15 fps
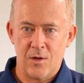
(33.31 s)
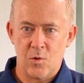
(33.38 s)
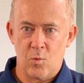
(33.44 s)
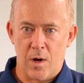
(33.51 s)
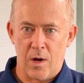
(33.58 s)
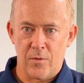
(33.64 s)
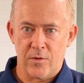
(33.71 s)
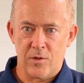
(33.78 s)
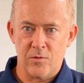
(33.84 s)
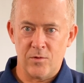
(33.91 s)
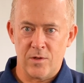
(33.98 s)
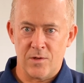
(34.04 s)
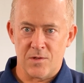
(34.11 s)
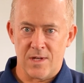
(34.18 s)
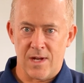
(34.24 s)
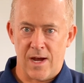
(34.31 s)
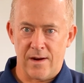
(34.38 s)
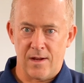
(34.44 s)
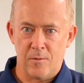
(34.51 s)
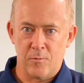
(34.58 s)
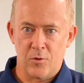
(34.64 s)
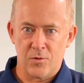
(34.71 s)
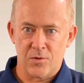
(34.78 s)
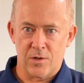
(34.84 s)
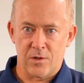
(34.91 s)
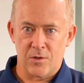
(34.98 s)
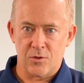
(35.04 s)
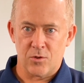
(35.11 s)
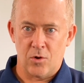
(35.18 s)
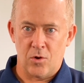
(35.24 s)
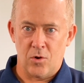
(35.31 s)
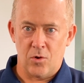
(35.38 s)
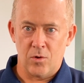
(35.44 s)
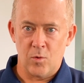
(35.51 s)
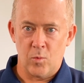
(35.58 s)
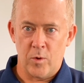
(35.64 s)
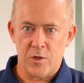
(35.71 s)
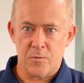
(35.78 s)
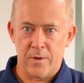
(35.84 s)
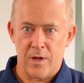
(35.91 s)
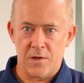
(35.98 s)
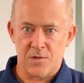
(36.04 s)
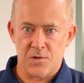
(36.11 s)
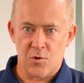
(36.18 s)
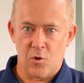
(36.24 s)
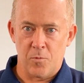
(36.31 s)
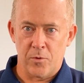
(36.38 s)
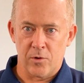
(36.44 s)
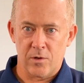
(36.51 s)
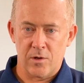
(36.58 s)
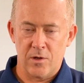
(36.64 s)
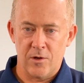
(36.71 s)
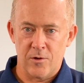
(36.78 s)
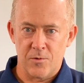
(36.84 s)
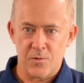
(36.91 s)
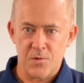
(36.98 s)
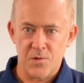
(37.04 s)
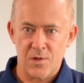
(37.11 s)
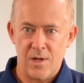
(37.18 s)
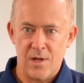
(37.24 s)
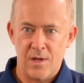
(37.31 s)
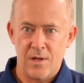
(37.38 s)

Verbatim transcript: While the union is not able to control which bases open or close,